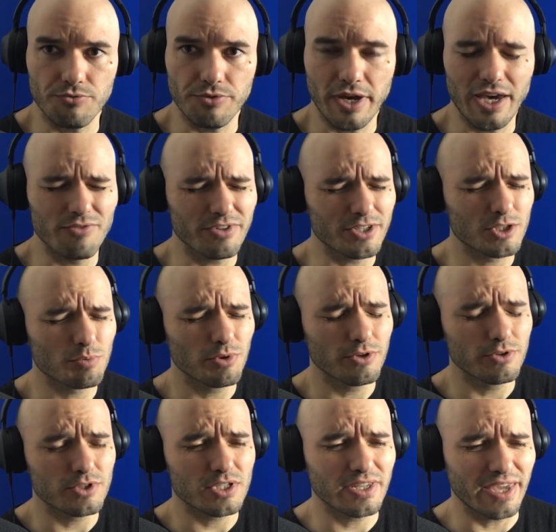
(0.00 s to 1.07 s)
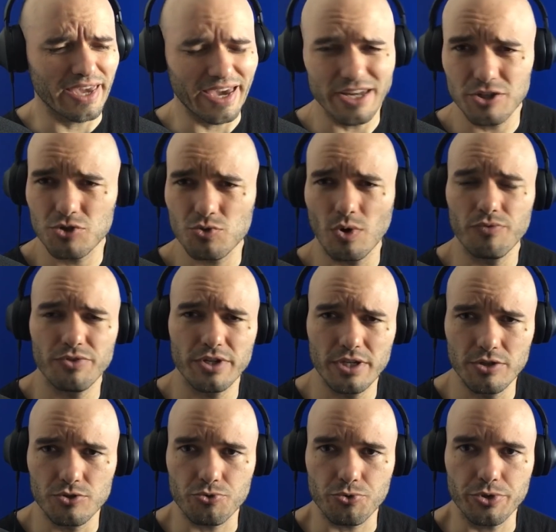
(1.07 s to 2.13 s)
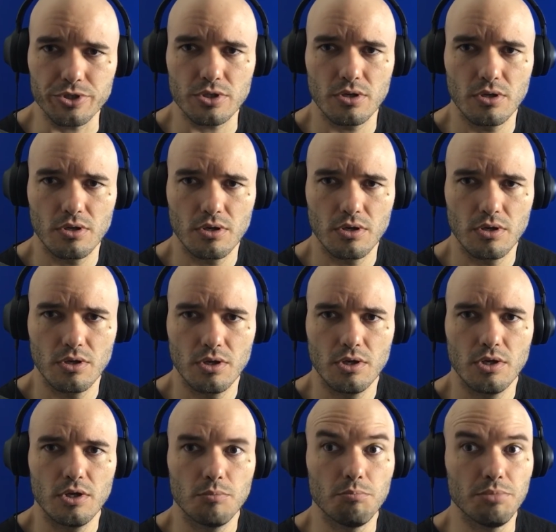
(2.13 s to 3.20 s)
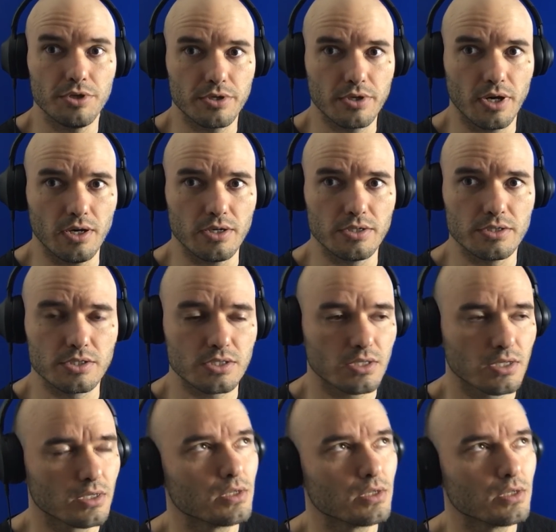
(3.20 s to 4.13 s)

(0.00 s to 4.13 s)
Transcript: have experienced catastrophic injuries because